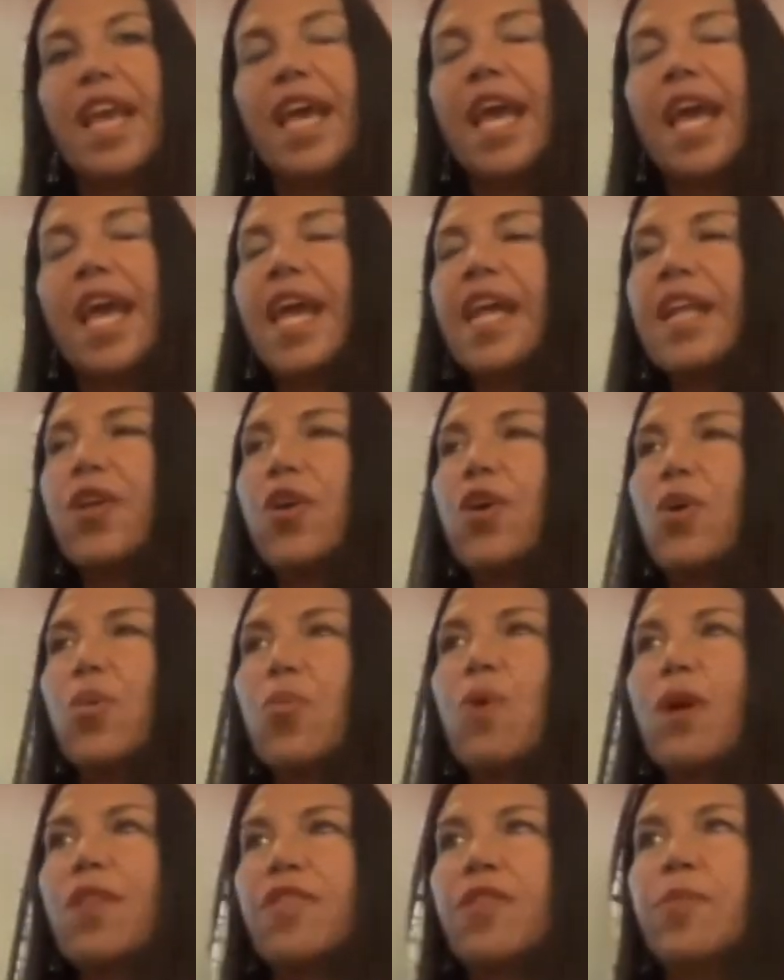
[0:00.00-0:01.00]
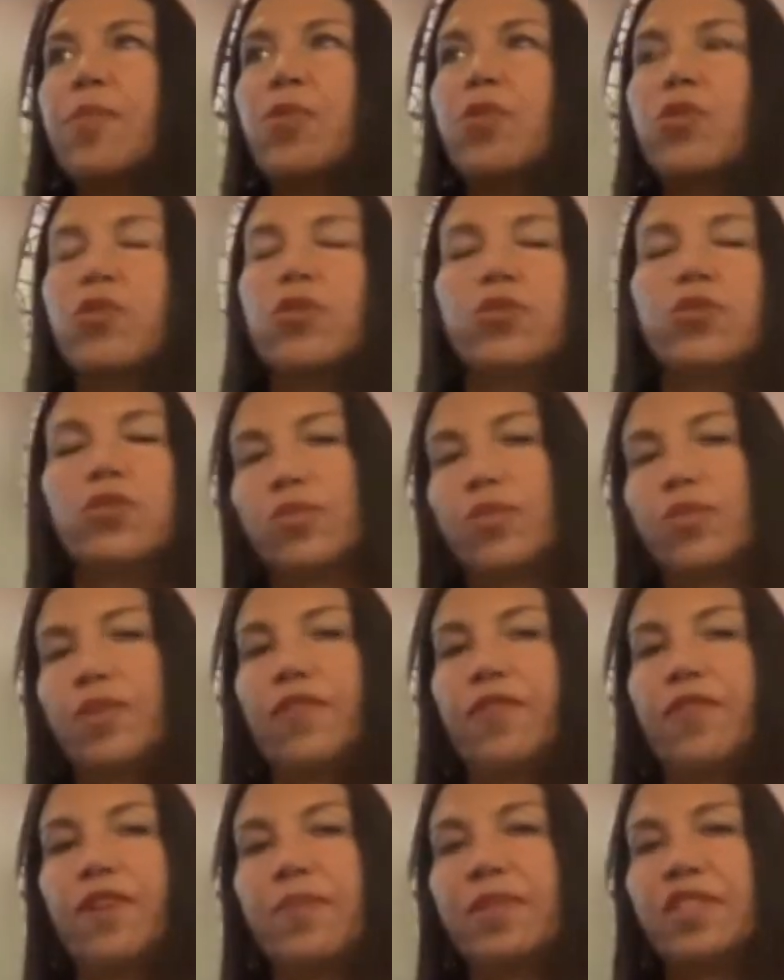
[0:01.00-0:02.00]
And what the pull twin
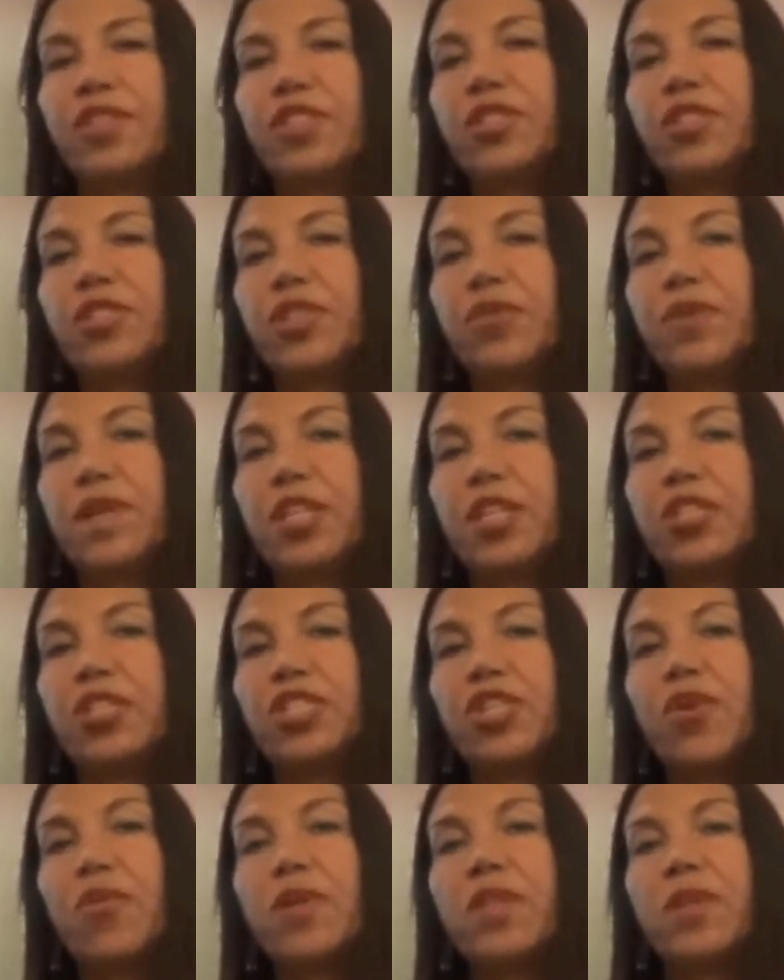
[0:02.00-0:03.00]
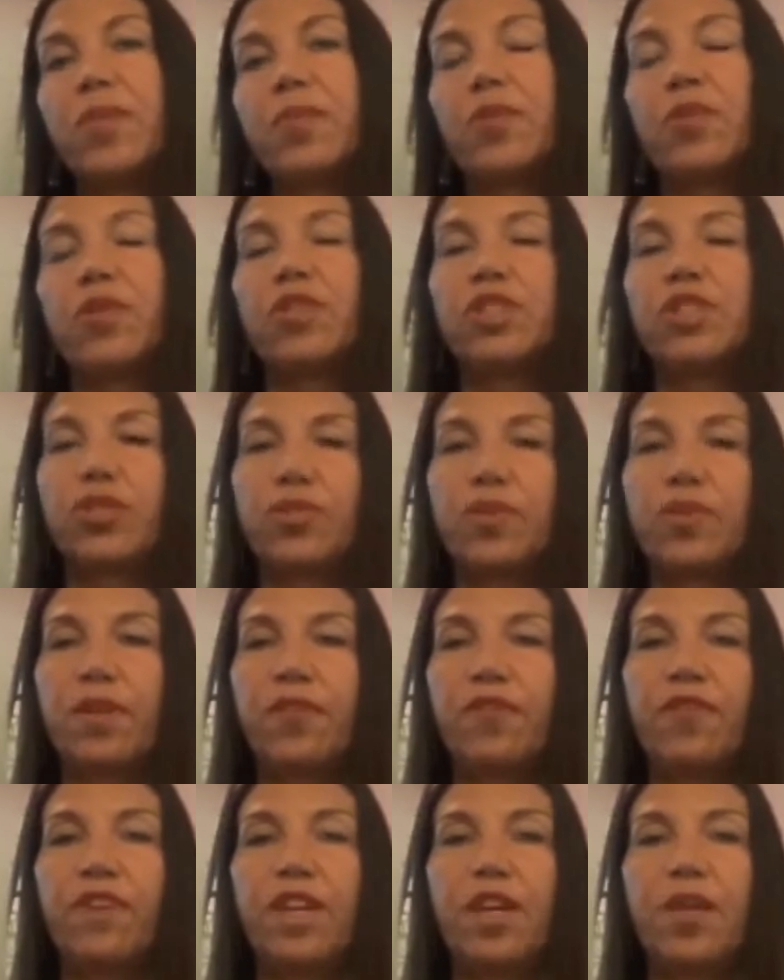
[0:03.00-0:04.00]
flame is doing is showing the push twin
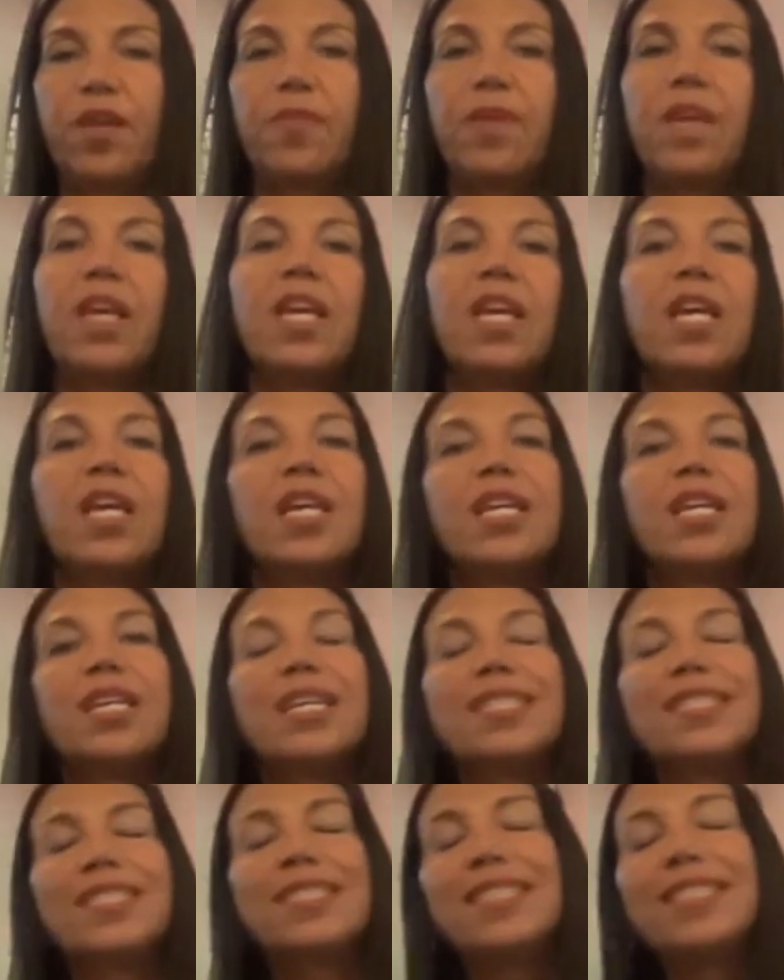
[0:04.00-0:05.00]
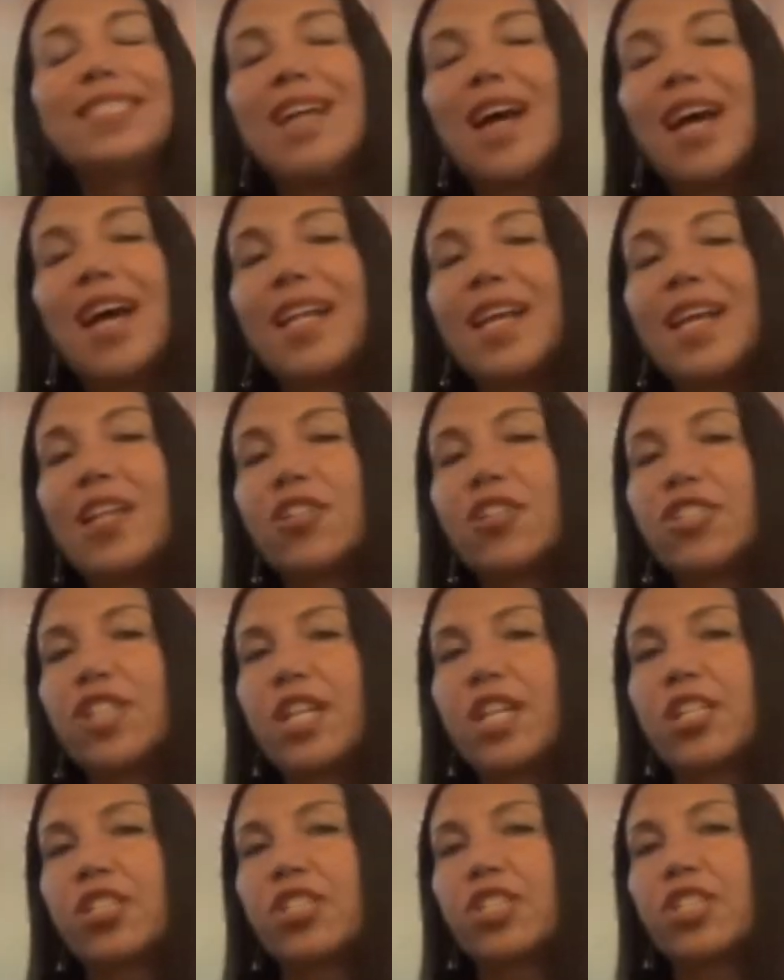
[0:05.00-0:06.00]
flame it's denied
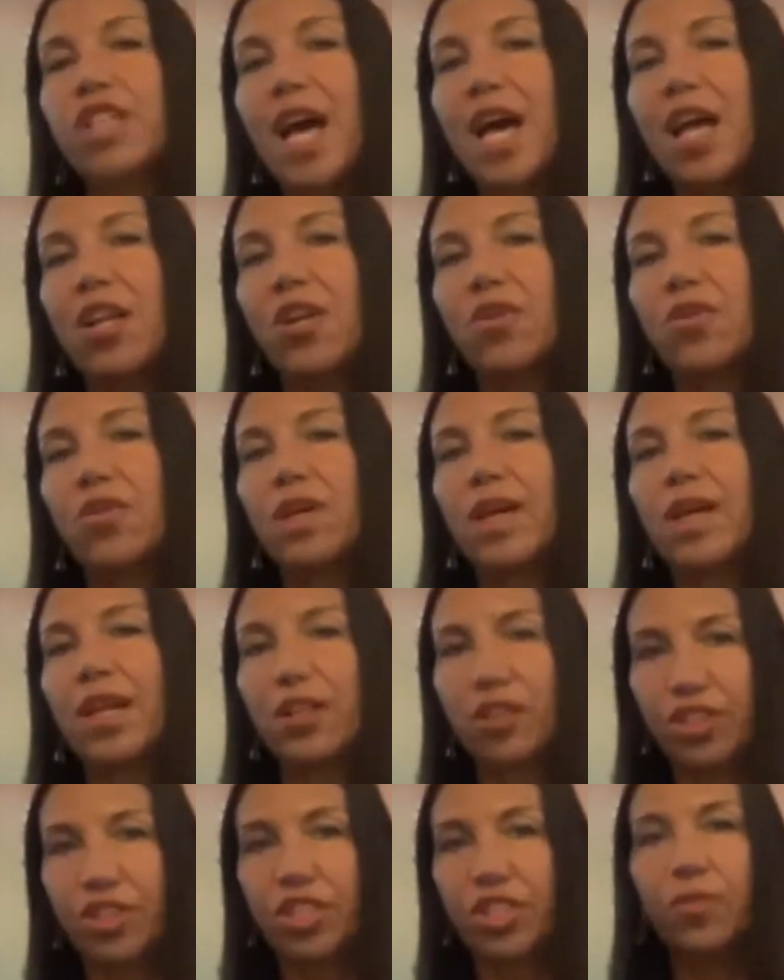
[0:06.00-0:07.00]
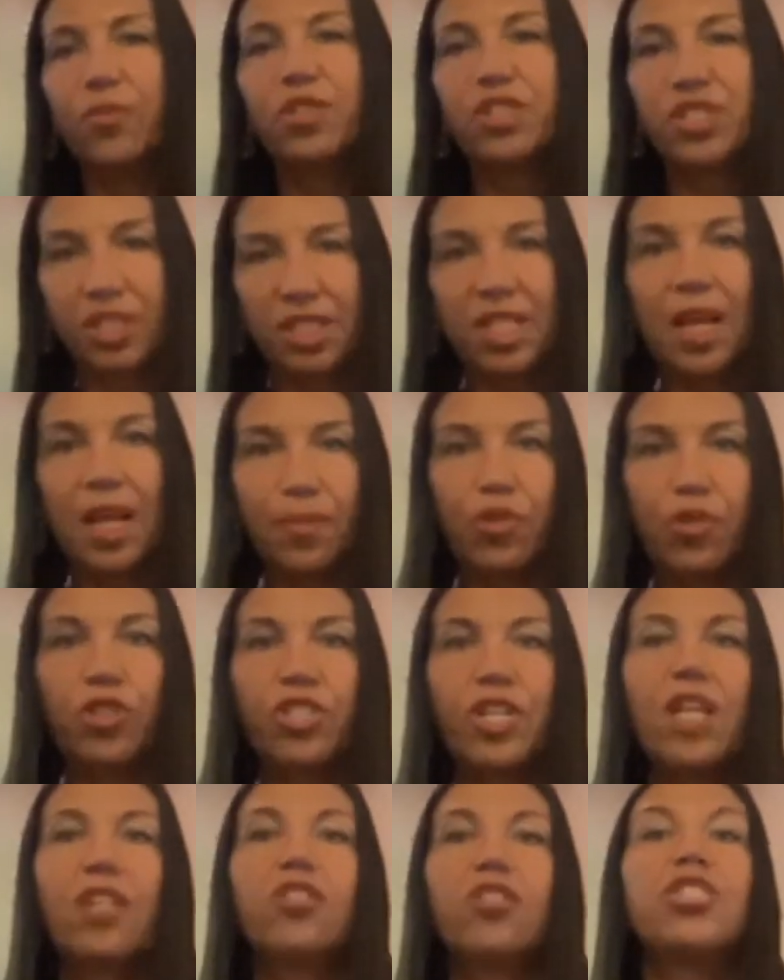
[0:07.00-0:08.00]
energetic shadow energy, which is that
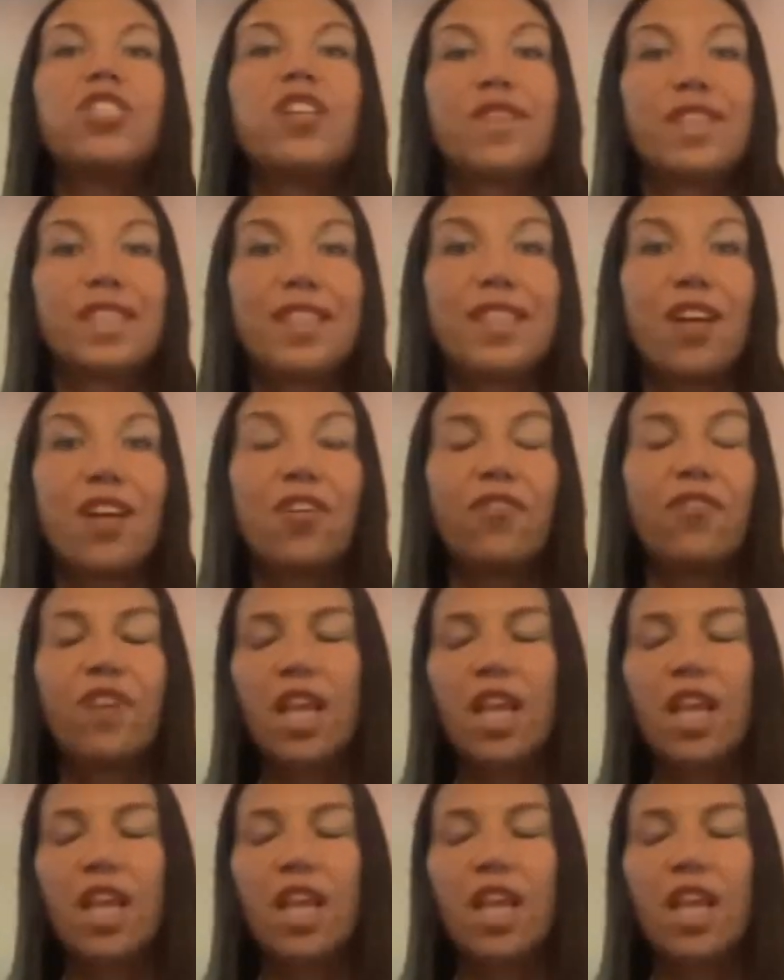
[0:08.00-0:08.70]
push energy of itself.